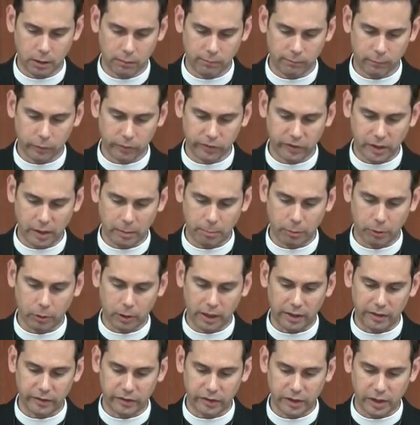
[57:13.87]
For example,
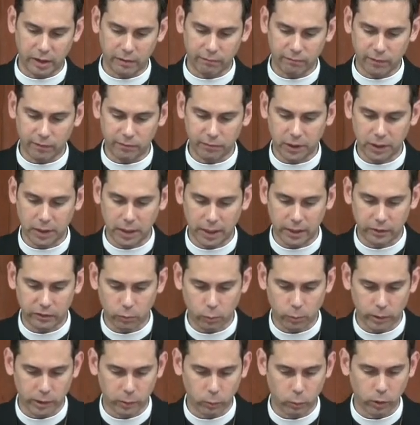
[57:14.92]
Isaiah
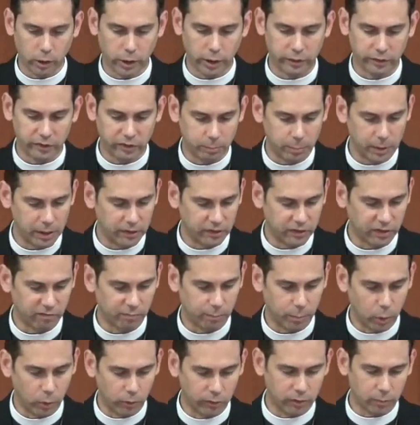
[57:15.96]
59:21 speaks of
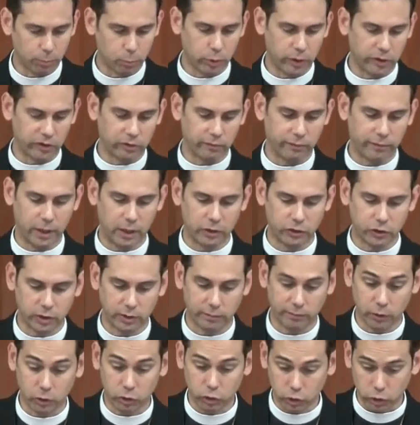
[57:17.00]
both the preservation
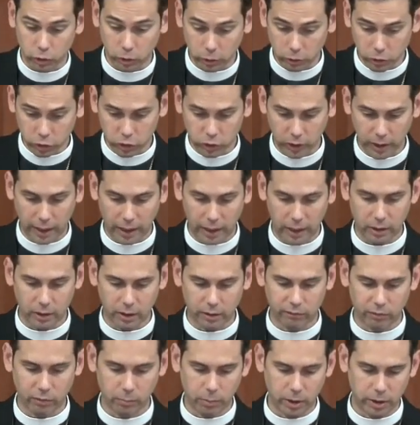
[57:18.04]
of the church and
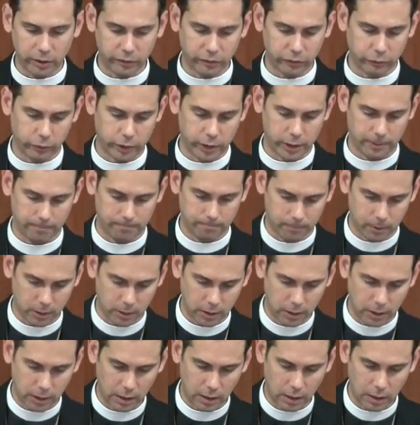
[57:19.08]
of the ministry.
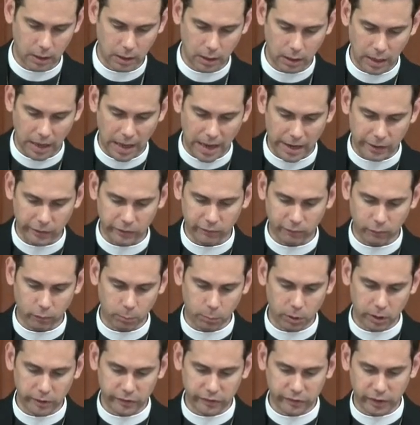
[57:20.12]
As for
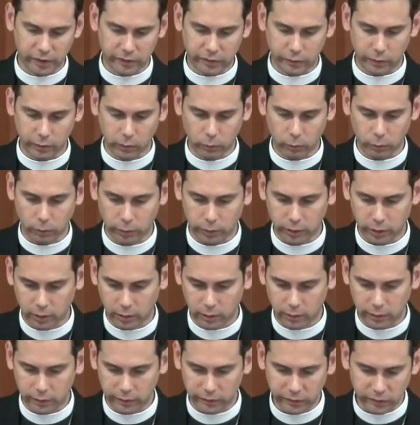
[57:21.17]
me, says the Lord,
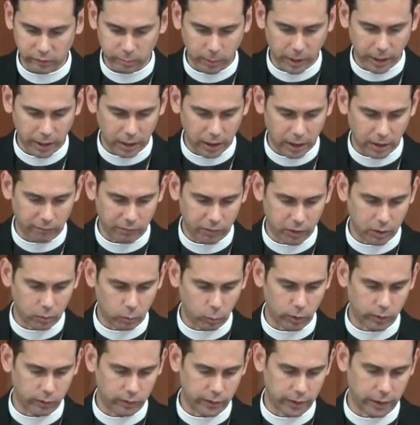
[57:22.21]
this is my covenant
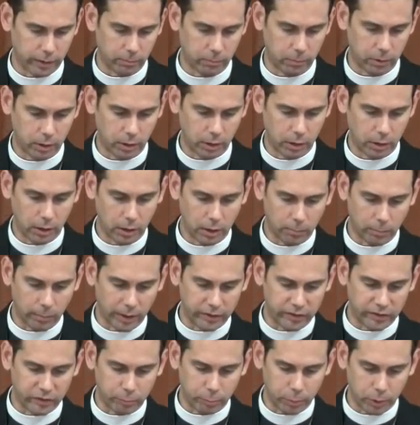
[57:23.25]
with them. My
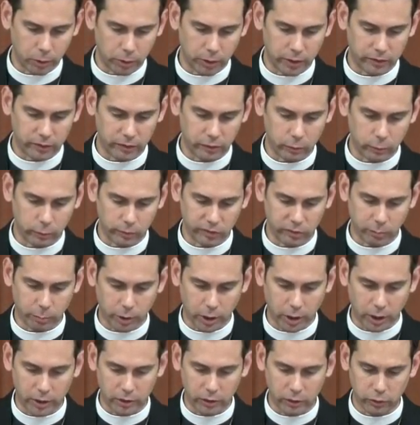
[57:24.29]
spirit who is
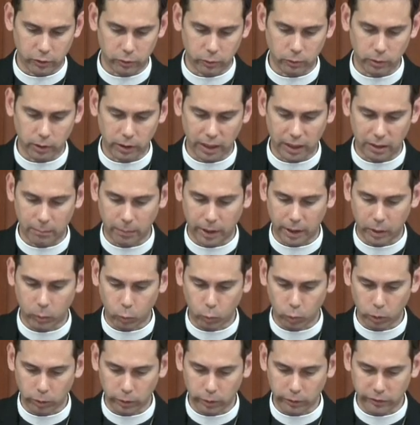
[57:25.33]
upon you, and my
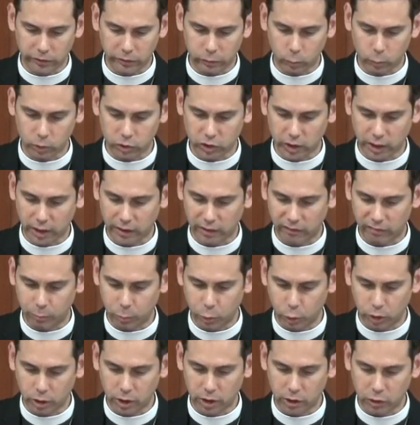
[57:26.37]
words which I have
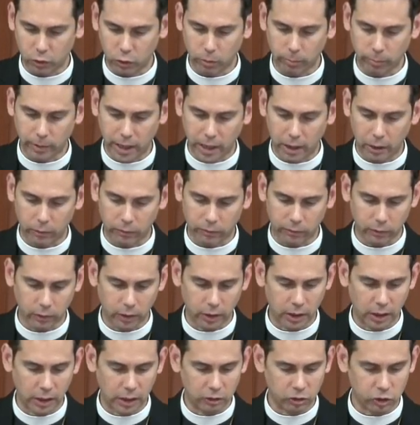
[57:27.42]
put in your mouth,
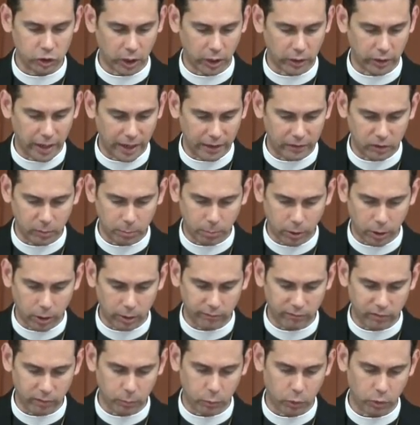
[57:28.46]
shall not depart
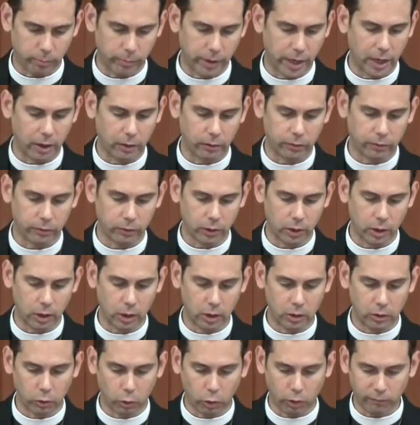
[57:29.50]
from your mouth,
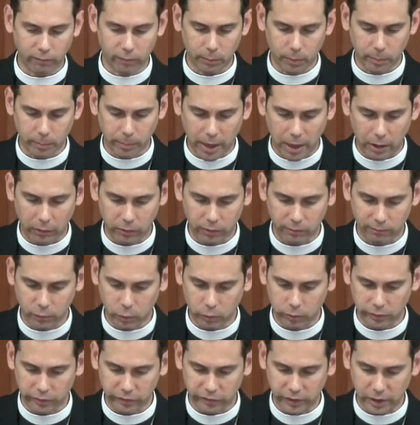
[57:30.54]
nor from the mouth of
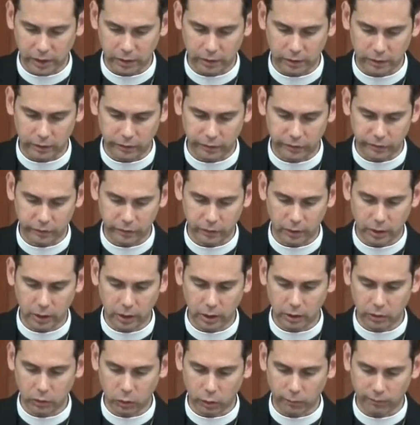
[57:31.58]
your descendants,
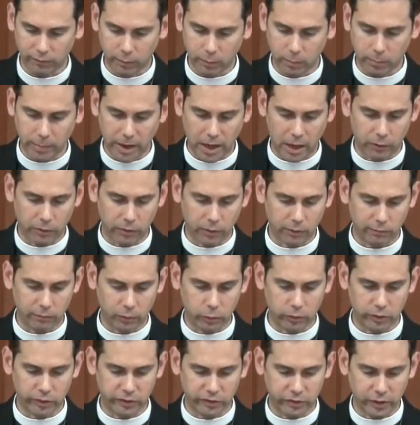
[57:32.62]
nor from the mouth of
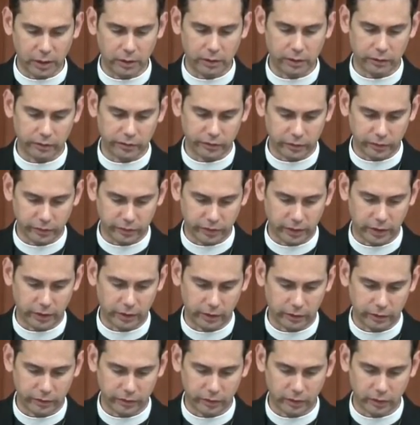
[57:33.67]
your descendants'
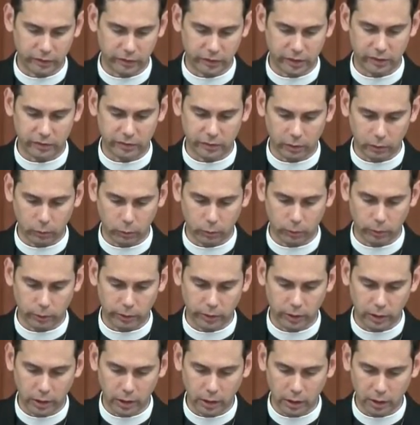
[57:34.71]
descendants, says the
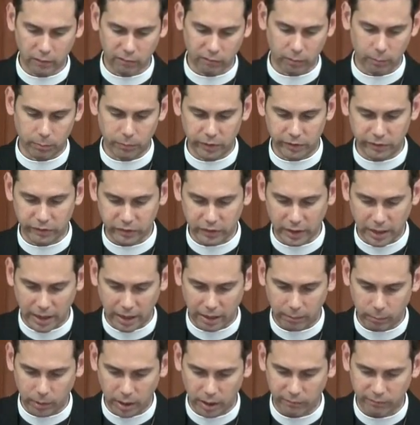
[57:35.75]
Lord, from this
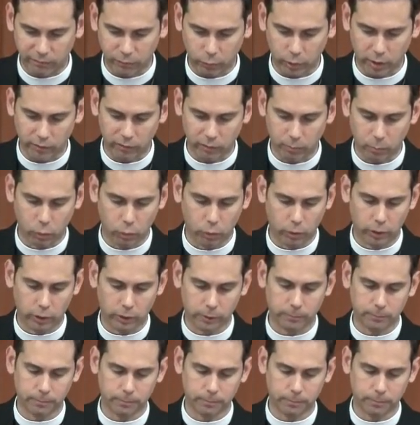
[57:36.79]
time and forevermore.